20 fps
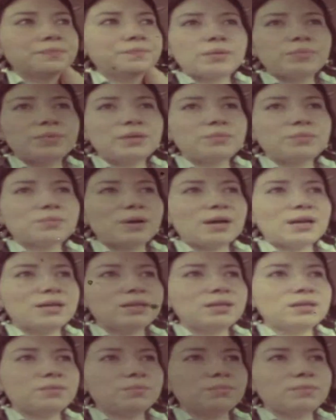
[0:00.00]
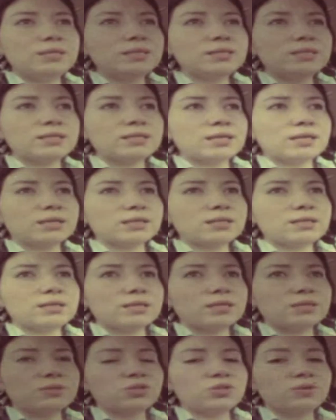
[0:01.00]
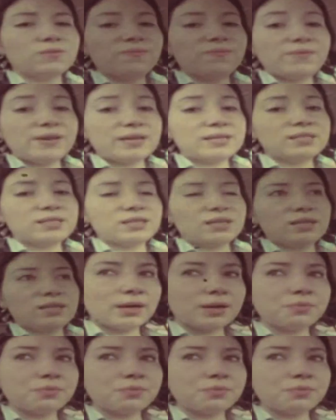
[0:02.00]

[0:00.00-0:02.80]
I mean, my instinct is to fix it.